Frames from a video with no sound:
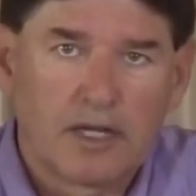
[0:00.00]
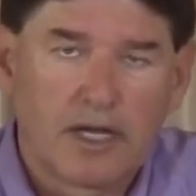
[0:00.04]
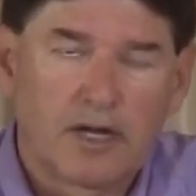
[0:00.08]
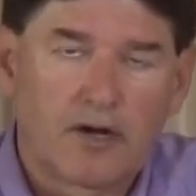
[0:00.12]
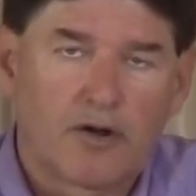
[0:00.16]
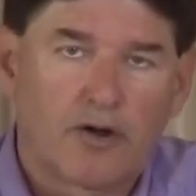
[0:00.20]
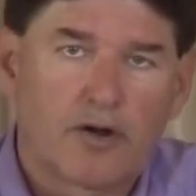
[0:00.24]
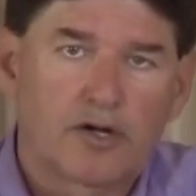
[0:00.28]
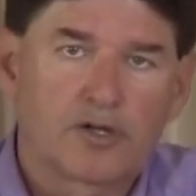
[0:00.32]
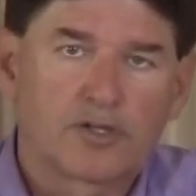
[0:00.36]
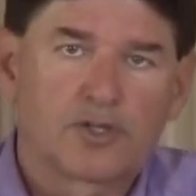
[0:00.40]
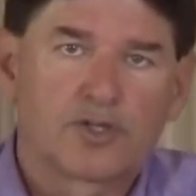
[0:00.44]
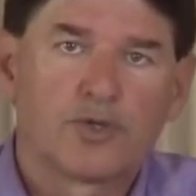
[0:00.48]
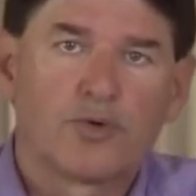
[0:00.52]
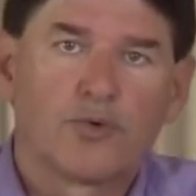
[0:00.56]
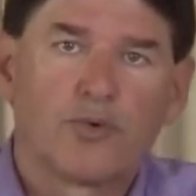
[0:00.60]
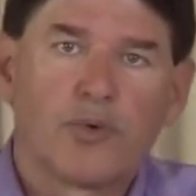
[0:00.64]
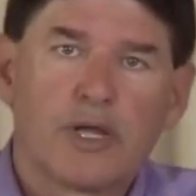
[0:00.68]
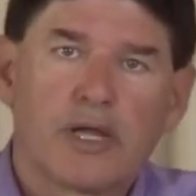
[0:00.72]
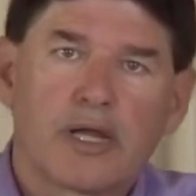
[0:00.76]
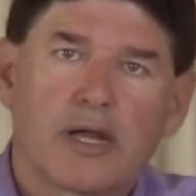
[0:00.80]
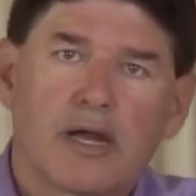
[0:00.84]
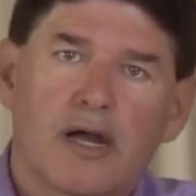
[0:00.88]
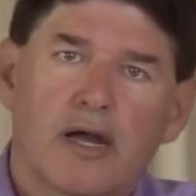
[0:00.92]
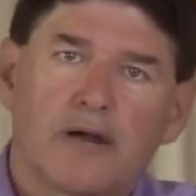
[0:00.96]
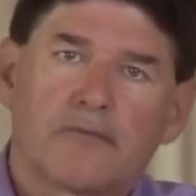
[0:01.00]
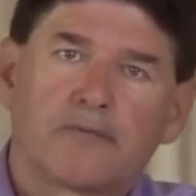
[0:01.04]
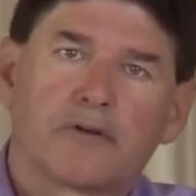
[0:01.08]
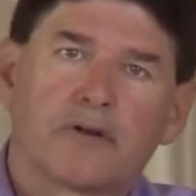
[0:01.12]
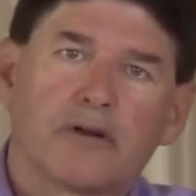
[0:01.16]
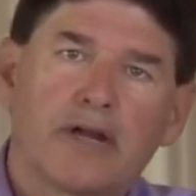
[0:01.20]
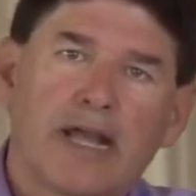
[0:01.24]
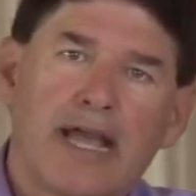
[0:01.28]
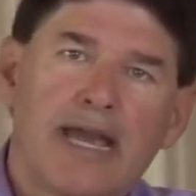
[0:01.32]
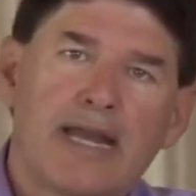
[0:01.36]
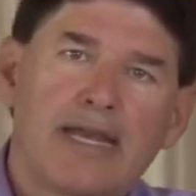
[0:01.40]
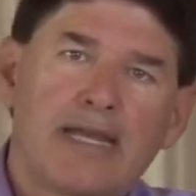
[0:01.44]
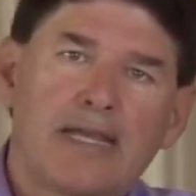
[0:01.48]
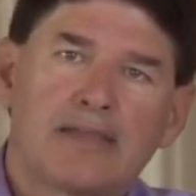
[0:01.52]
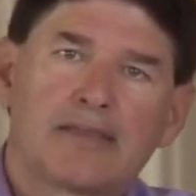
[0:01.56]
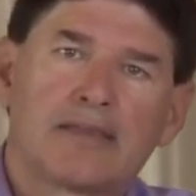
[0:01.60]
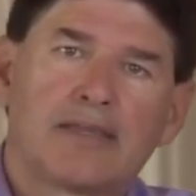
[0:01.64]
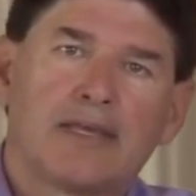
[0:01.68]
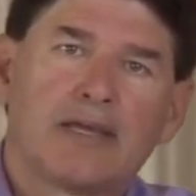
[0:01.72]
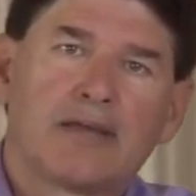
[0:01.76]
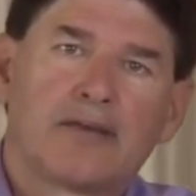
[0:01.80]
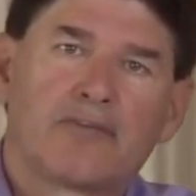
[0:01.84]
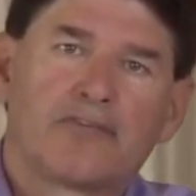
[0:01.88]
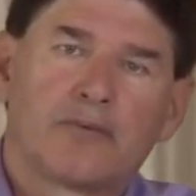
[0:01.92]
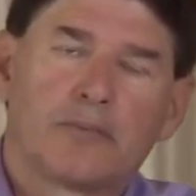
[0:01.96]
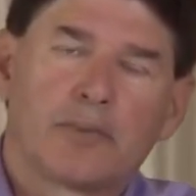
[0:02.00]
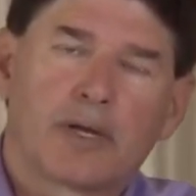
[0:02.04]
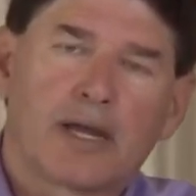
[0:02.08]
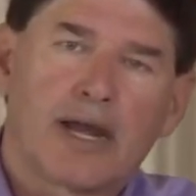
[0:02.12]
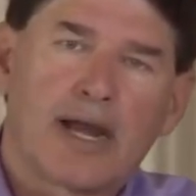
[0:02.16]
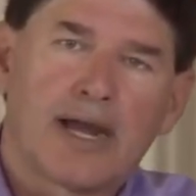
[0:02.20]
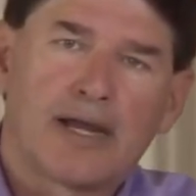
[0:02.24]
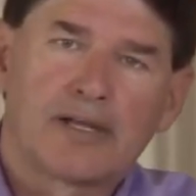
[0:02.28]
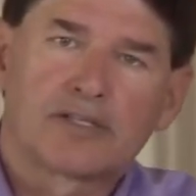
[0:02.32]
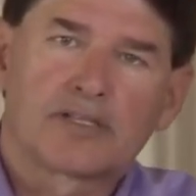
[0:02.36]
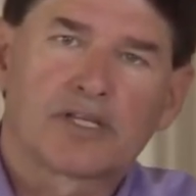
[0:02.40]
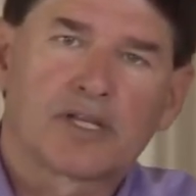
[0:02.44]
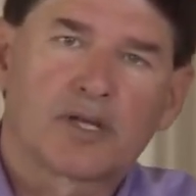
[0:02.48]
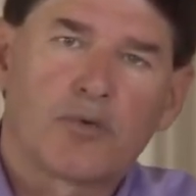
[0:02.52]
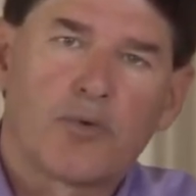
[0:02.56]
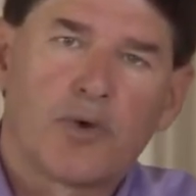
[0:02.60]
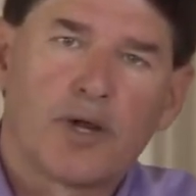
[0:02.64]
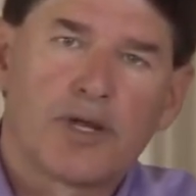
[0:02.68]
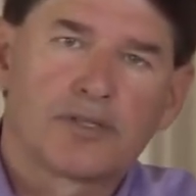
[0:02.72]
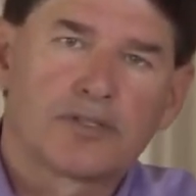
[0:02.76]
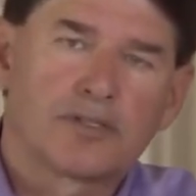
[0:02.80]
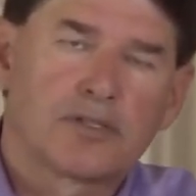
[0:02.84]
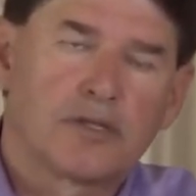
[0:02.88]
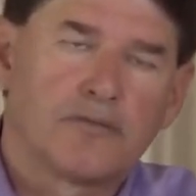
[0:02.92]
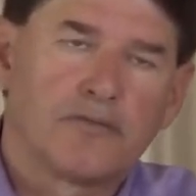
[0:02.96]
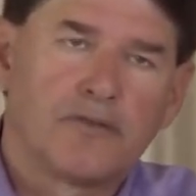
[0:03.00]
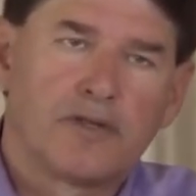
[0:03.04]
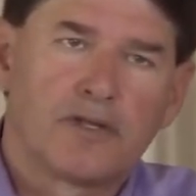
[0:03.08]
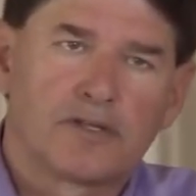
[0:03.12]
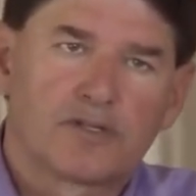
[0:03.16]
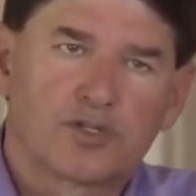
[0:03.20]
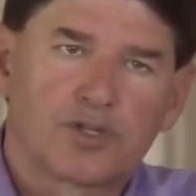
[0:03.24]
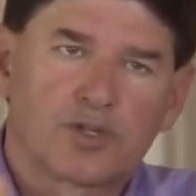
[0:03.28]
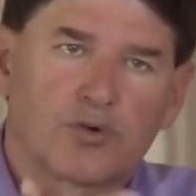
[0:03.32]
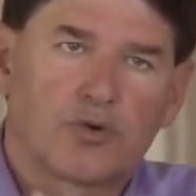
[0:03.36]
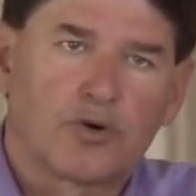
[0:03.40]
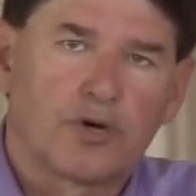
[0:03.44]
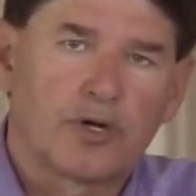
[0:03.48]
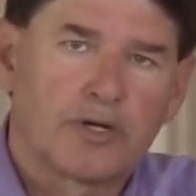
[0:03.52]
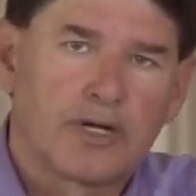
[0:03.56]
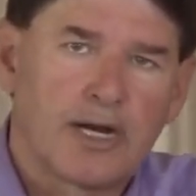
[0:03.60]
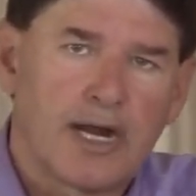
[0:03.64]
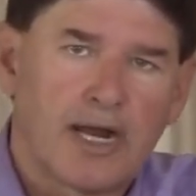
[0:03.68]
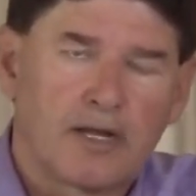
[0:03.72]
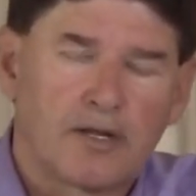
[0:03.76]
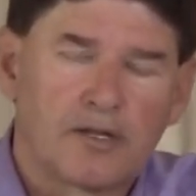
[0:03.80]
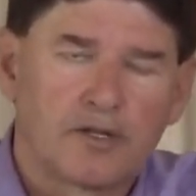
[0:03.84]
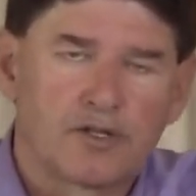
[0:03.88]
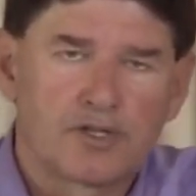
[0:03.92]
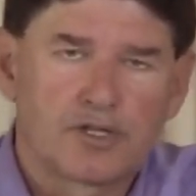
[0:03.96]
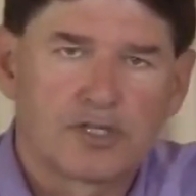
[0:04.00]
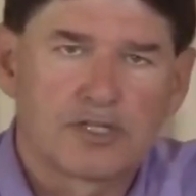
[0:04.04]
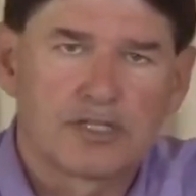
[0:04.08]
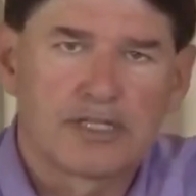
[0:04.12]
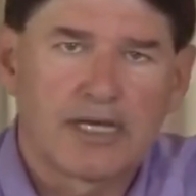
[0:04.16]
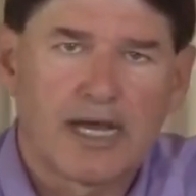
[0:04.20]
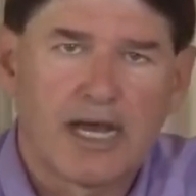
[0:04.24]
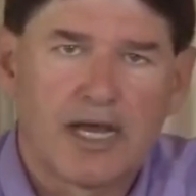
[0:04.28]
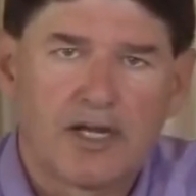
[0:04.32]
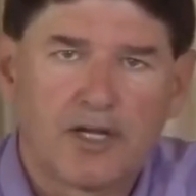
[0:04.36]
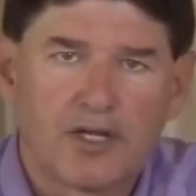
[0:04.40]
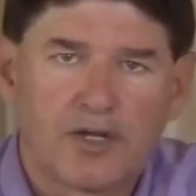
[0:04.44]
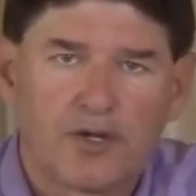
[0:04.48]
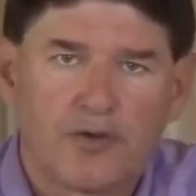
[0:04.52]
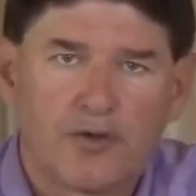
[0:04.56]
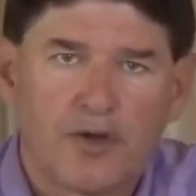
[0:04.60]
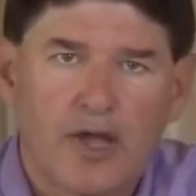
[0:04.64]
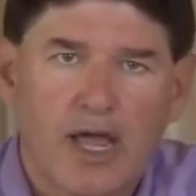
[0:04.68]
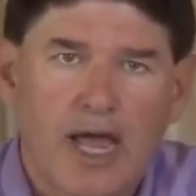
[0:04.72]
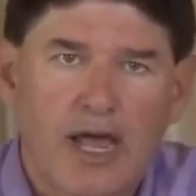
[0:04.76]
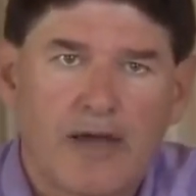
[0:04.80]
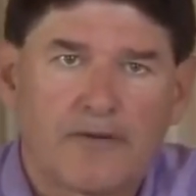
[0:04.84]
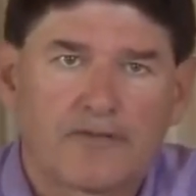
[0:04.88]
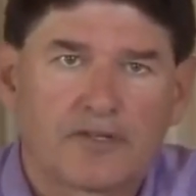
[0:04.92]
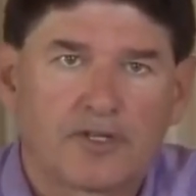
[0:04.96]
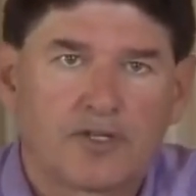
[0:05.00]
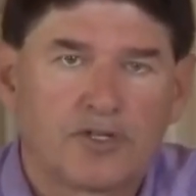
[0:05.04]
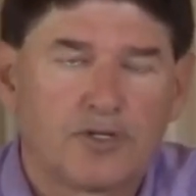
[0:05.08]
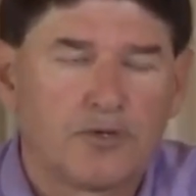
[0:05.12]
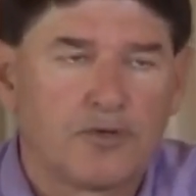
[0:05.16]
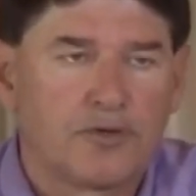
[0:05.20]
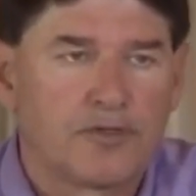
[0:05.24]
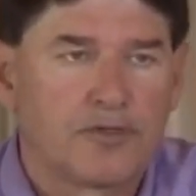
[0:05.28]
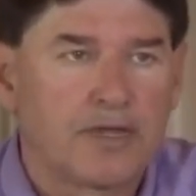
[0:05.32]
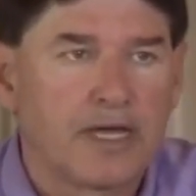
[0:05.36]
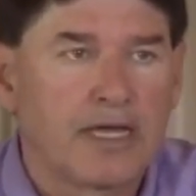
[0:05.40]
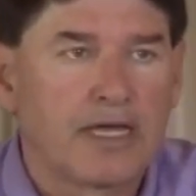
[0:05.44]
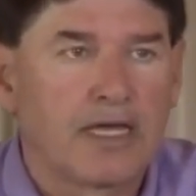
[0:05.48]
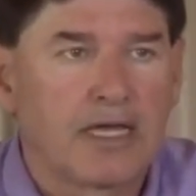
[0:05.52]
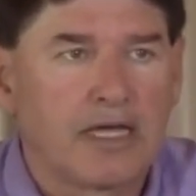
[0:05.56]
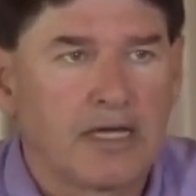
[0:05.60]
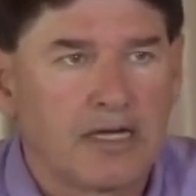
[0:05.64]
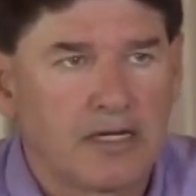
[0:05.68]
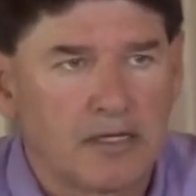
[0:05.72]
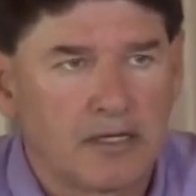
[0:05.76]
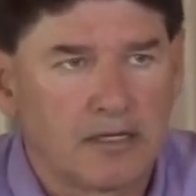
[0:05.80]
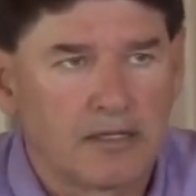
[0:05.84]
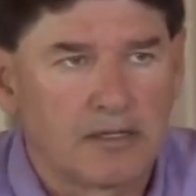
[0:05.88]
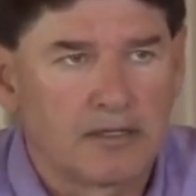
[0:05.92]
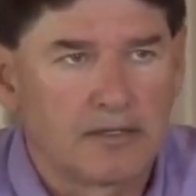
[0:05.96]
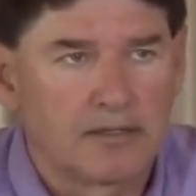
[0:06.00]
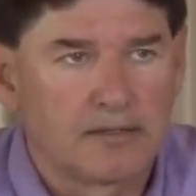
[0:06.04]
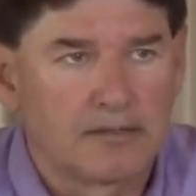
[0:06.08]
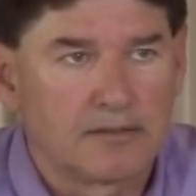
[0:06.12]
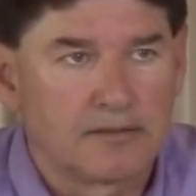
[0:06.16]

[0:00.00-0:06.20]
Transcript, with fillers: In order to recover anything from a consequence of the stored knowledge inside you, you have to do thinking.